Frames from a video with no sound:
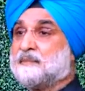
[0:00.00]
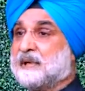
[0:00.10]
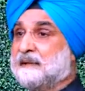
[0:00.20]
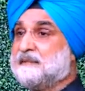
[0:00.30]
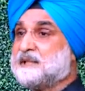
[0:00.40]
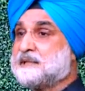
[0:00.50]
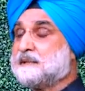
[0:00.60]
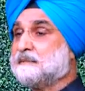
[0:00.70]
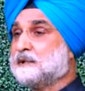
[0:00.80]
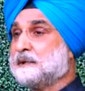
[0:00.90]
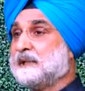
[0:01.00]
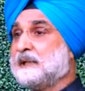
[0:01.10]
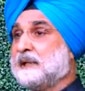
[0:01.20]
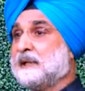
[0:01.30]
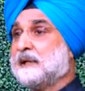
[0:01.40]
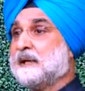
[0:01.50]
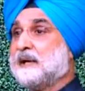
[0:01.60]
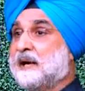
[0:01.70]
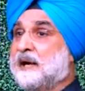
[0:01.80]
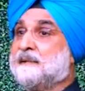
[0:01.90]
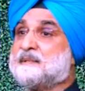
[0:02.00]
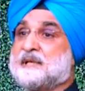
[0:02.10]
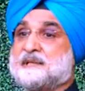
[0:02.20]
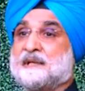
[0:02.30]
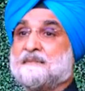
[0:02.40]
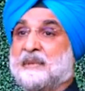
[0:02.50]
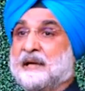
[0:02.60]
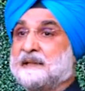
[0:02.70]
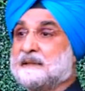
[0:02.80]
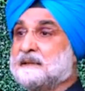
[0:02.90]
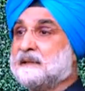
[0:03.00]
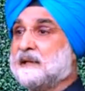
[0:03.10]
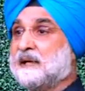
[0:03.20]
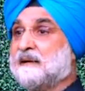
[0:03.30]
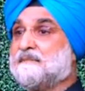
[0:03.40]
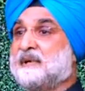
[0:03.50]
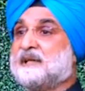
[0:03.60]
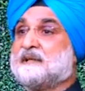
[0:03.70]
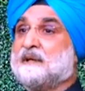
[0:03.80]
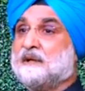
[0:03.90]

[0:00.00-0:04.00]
Prime Minister Modi and President Biden have met